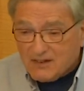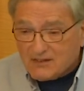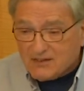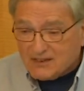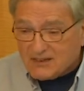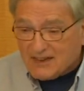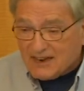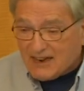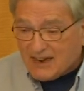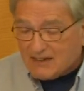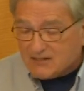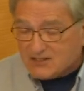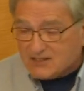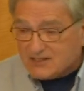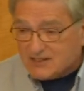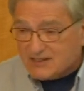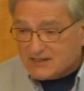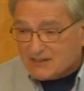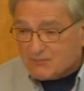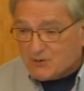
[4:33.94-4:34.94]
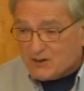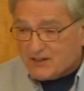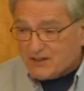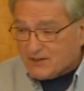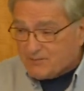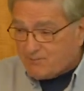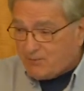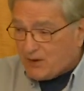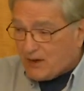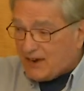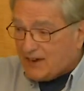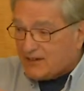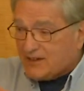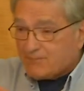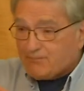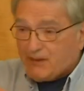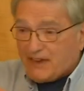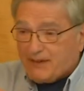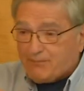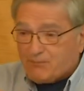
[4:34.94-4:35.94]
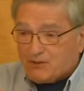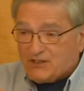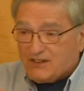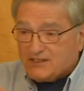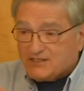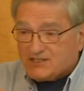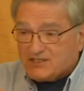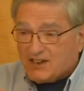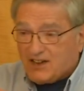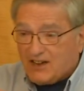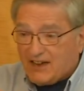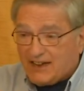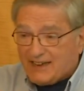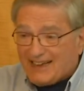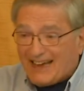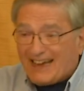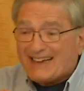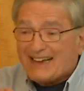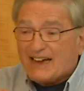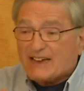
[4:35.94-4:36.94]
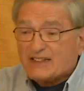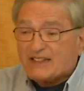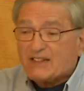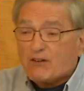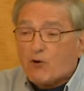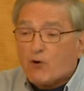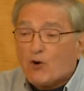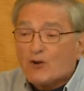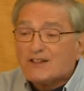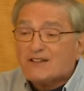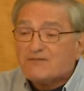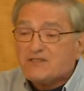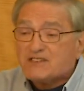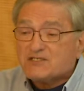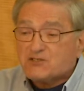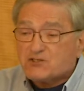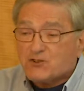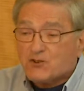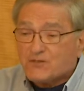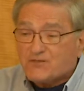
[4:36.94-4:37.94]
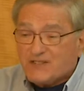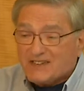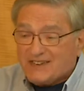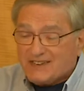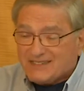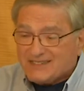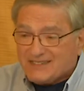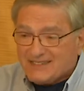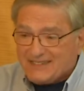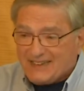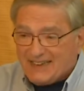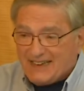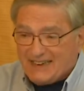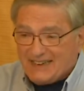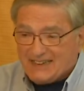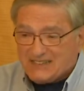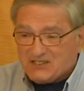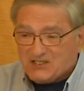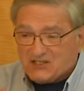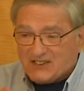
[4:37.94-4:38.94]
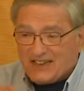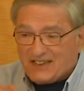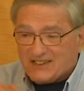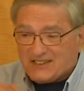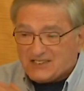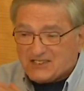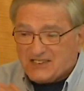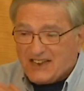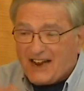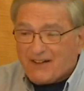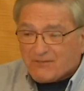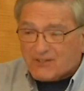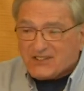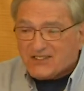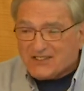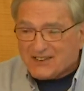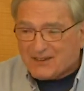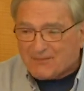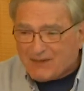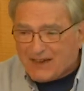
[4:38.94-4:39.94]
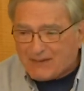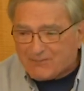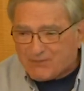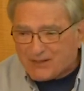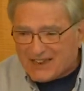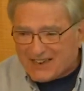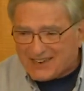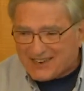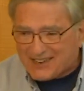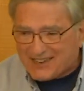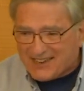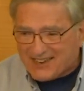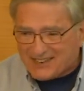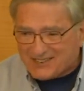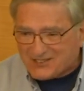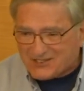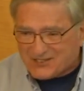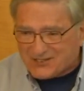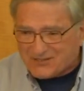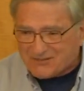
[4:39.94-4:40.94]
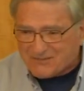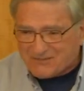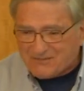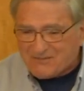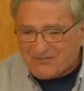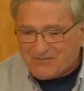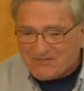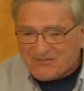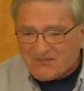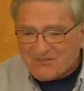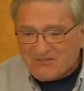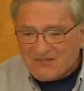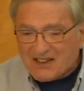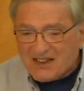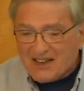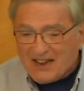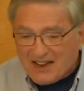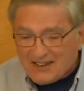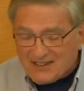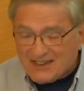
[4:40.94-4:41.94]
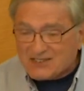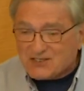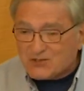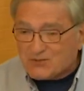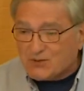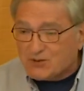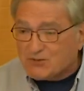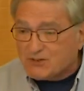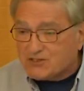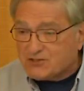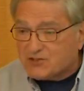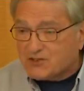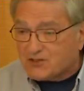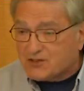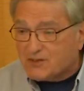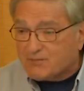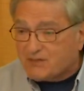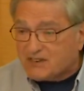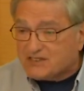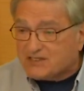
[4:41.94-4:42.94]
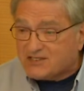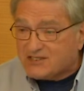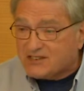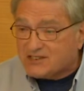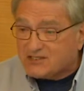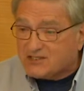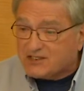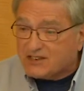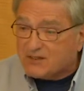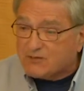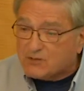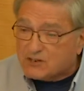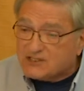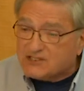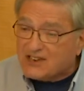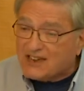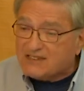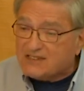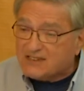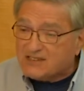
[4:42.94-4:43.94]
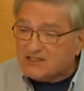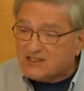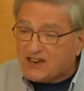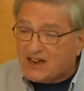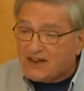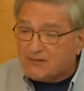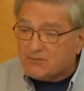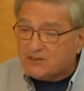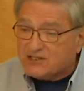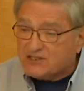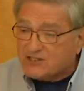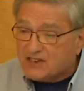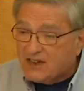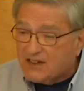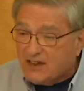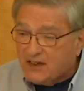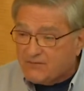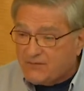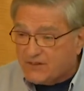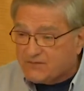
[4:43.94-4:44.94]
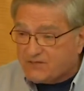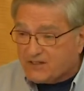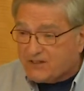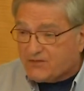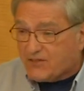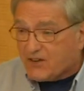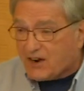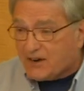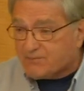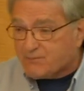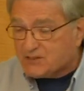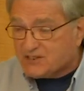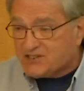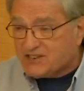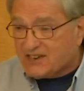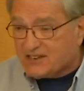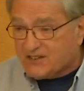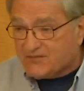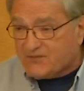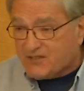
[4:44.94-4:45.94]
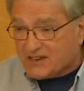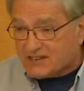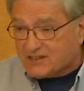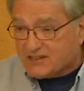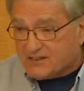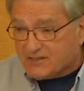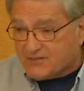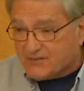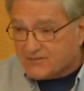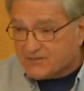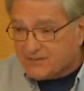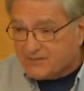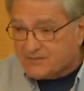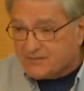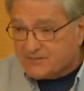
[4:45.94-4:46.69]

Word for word: to the house and with a pile of paper this high. I got all of this off the internet. It tells us everything about bladder cancer. And that's where we saw the BCG, which at the time was 55% effective